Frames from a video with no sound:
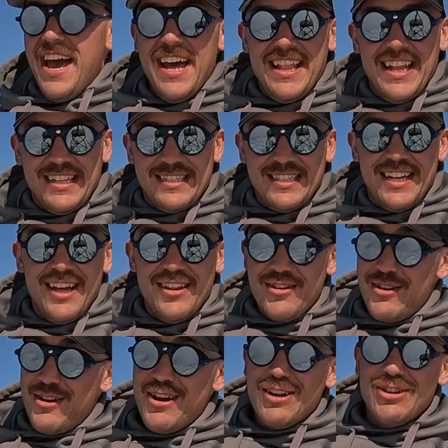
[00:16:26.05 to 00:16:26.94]
And
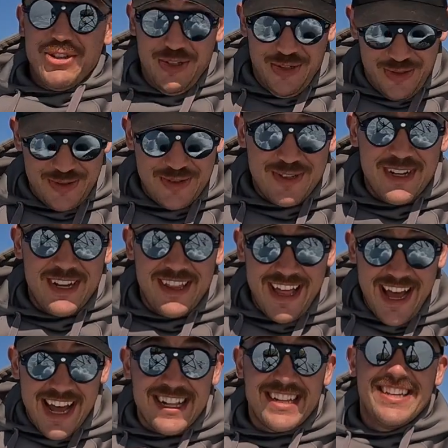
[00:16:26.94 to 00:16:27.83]

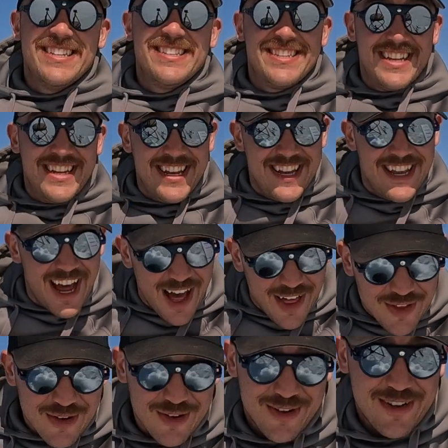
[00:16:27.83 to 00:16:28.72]
that is
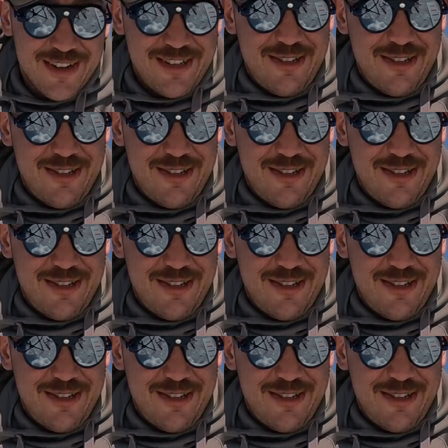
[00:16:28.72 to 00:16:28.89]
another